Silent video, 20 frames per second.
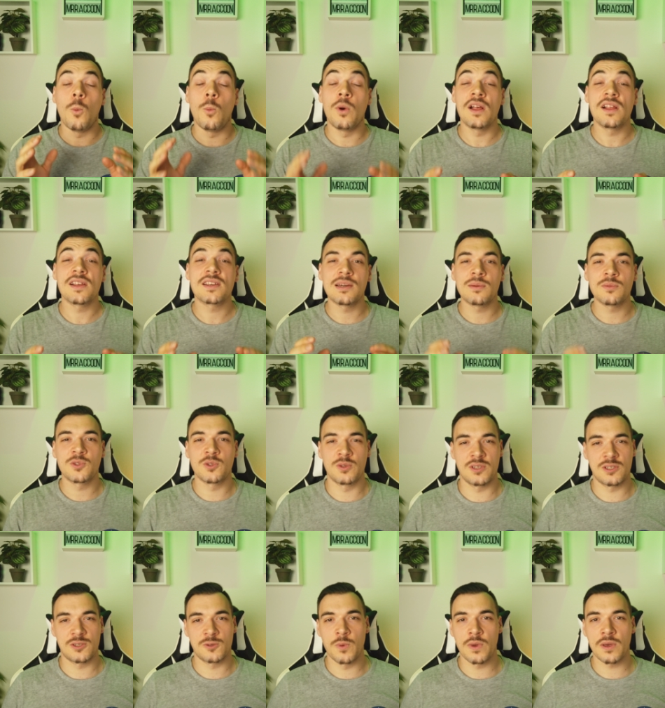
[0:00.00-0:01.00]
Welcome to
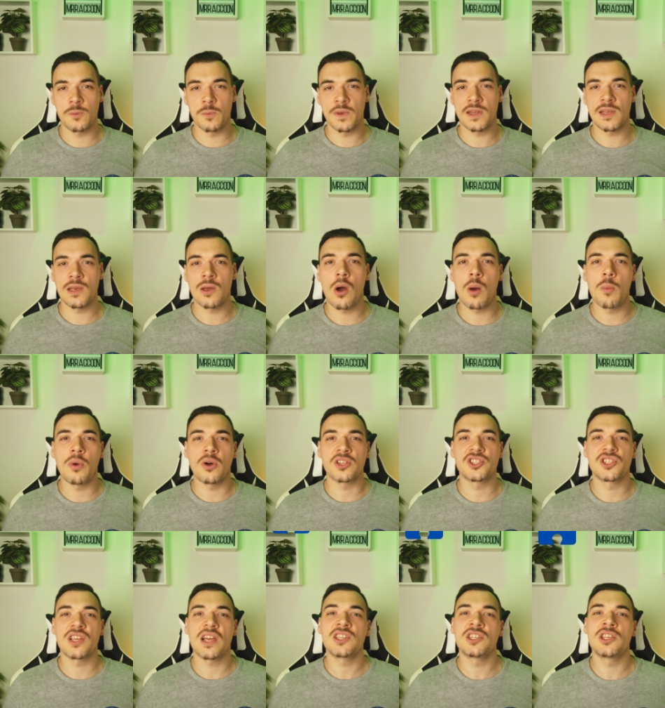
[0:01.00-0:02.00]
this quick video
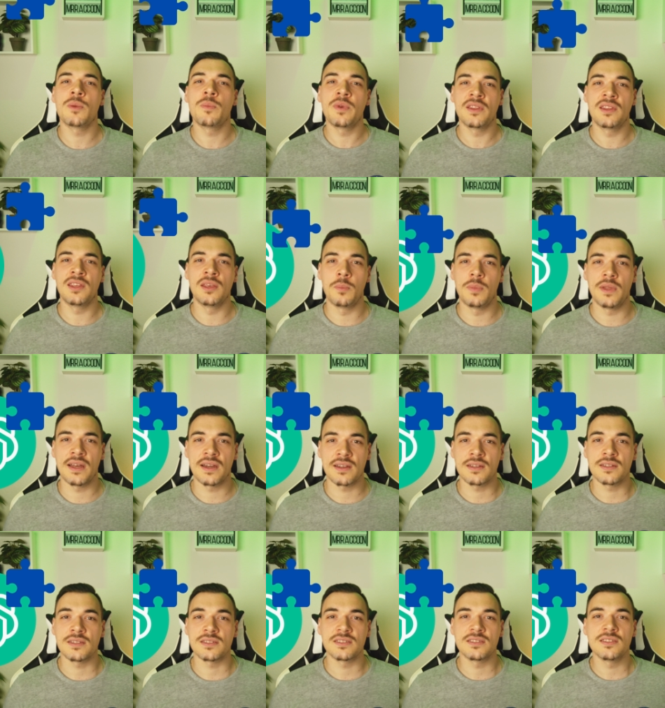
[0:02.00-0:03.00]
about ChatGPT
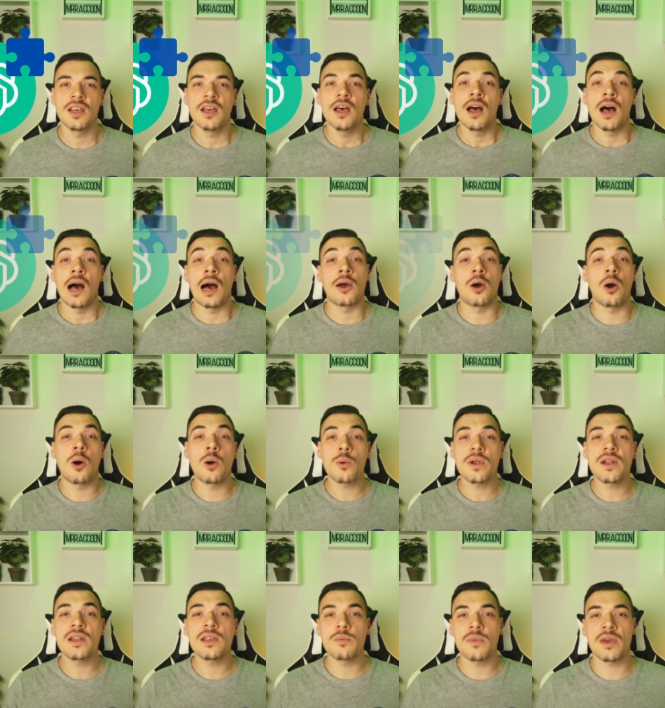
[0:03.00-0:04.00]
plugins. I
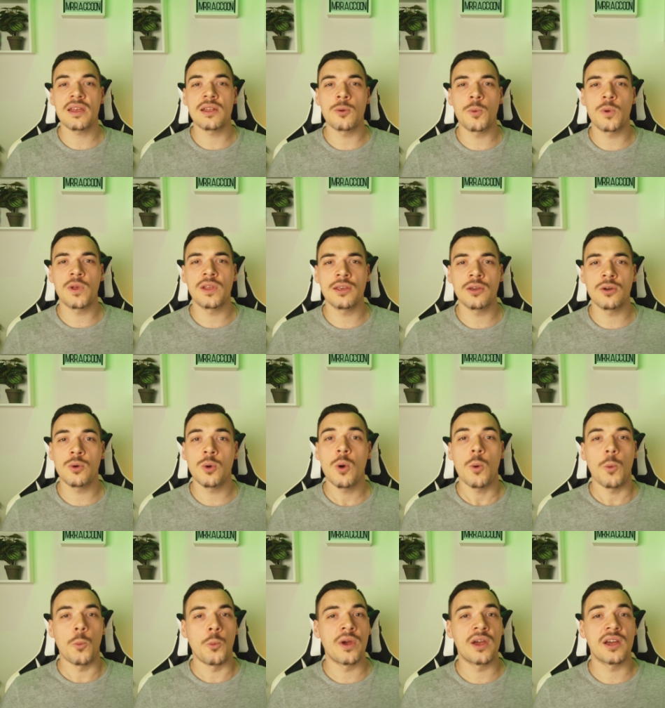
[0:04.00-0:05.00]
already made a video
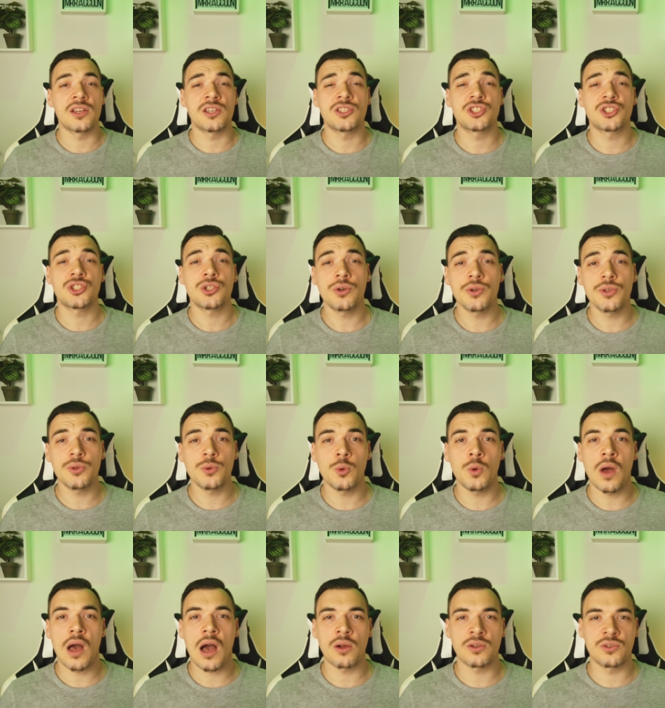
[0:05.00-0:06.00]
where I show
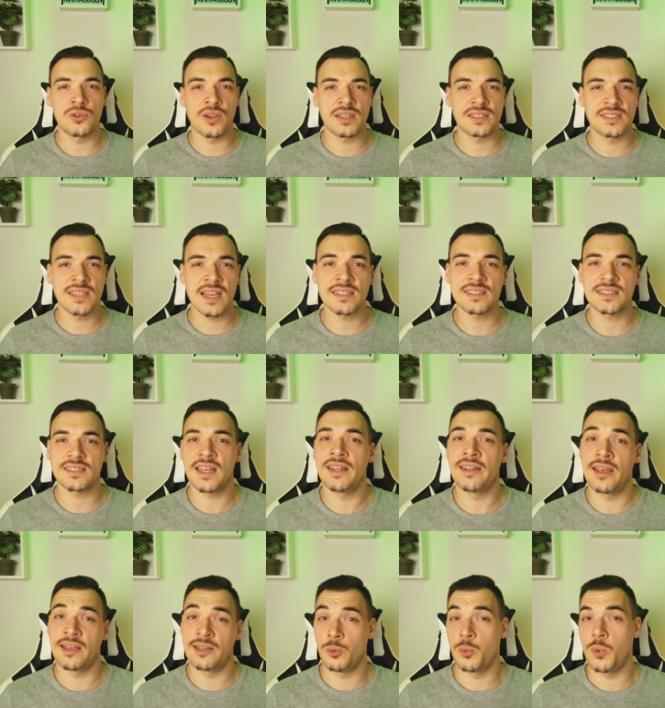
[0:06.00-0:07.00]
you how to access
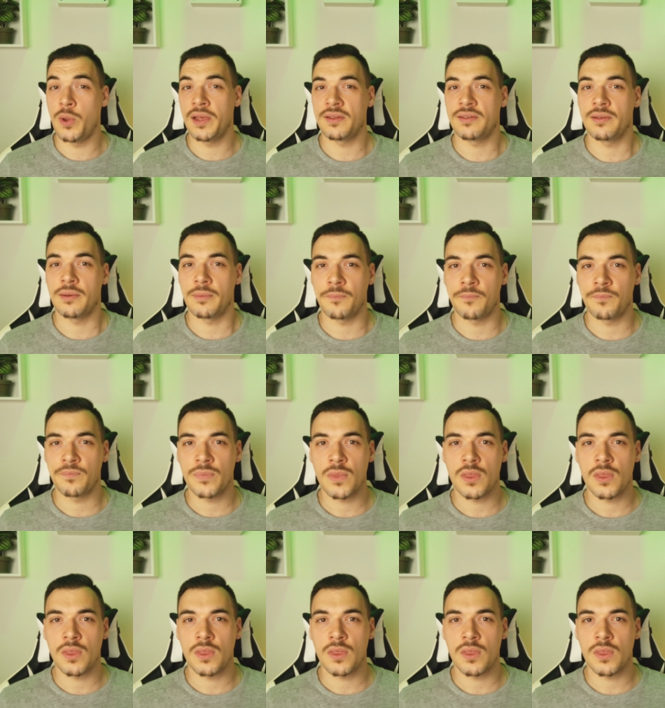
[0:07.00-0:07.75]
and activate them,